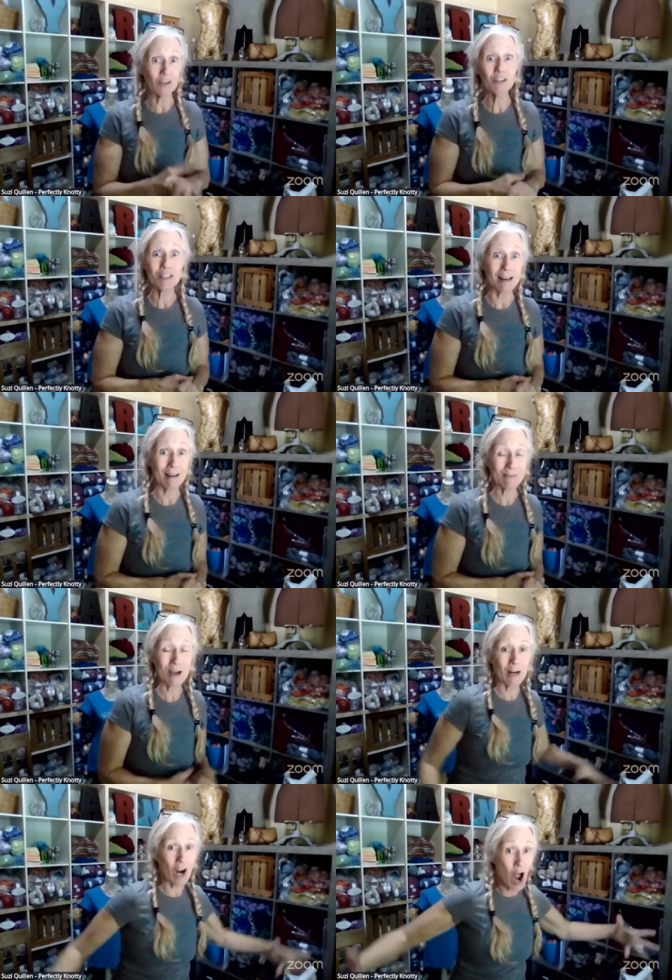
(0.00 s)
and I've
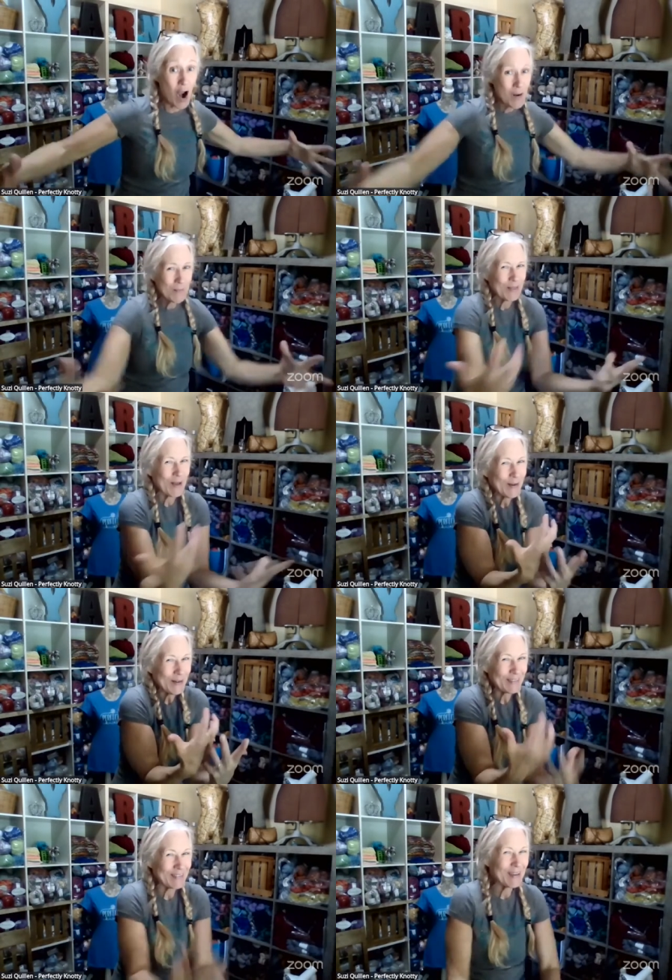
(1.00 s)
got an armload
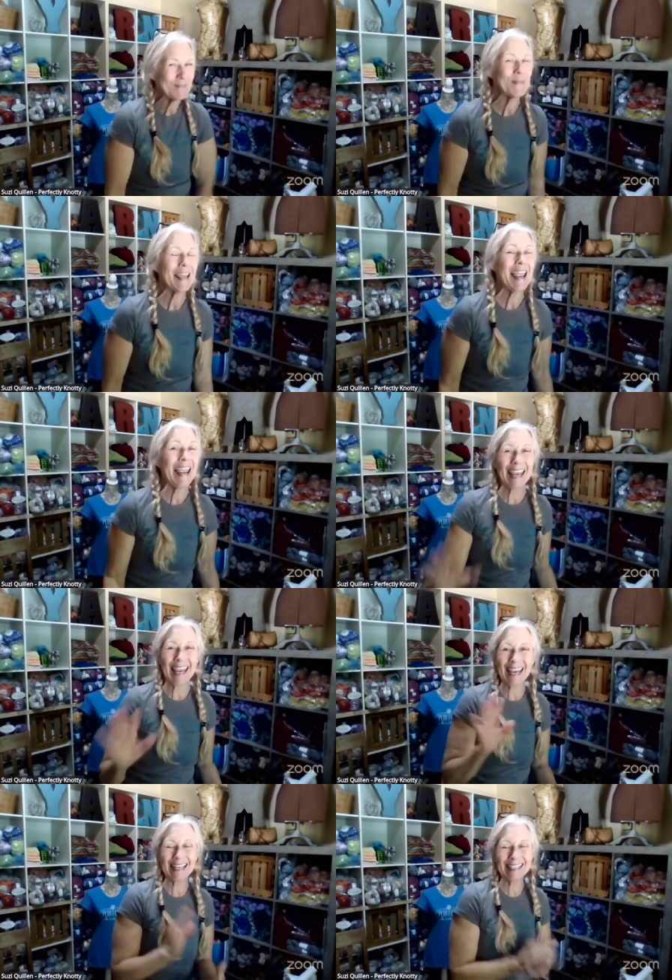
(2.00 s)
of them.
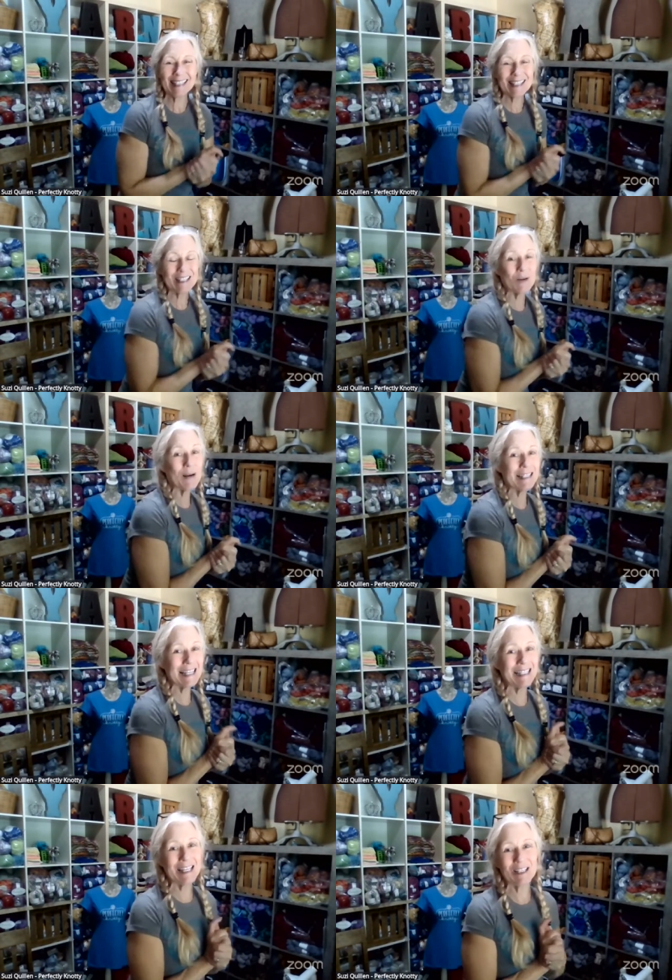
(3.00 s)
And so I
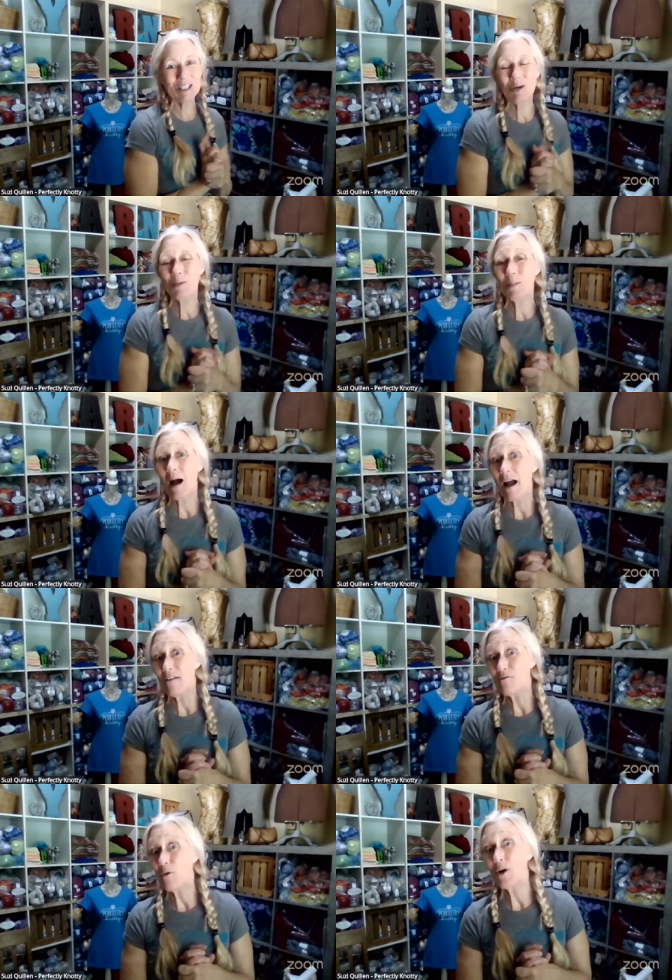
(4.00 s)
sent it to my
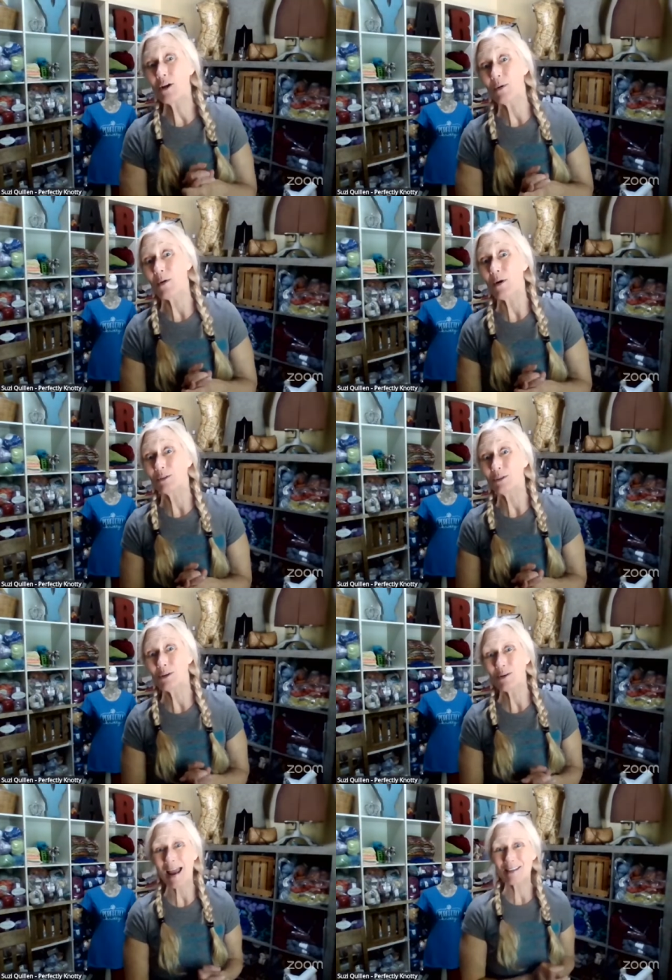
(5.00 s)
4-year-old
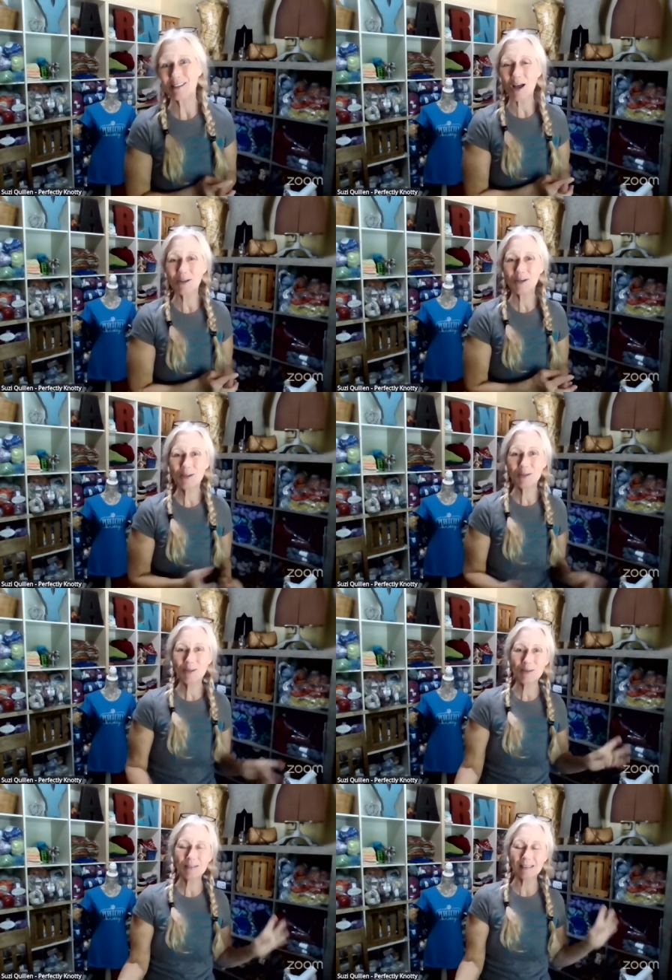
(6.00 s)
granddaughter
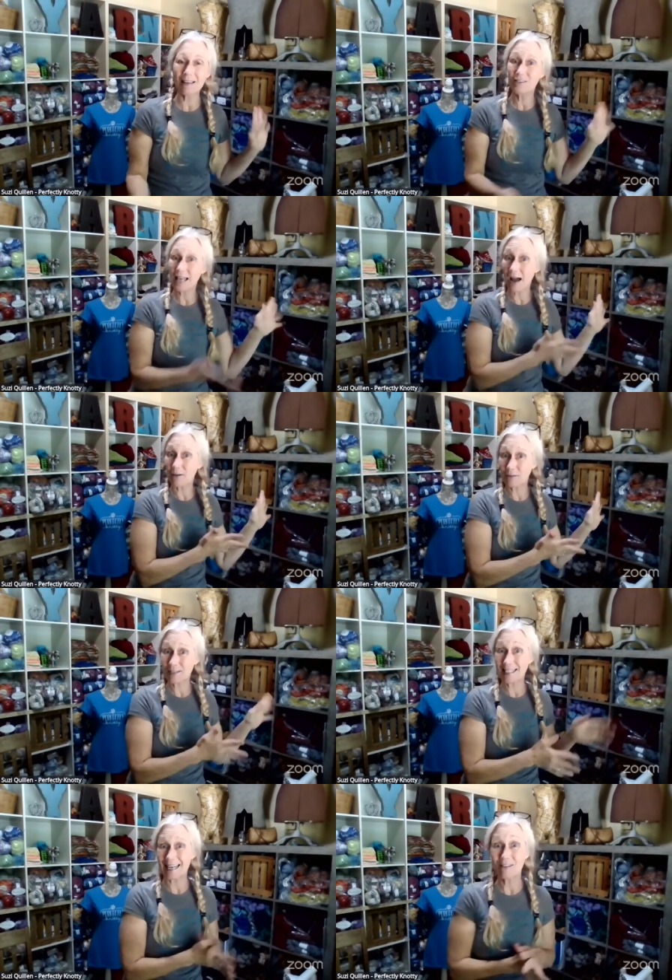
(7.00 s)
who lives out of
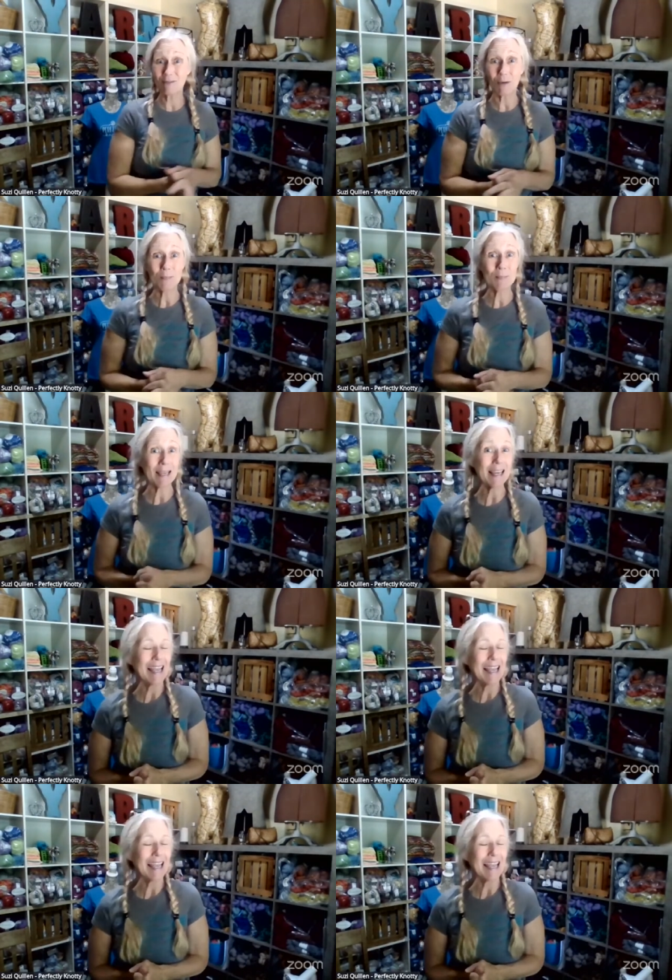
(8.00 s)
state from me.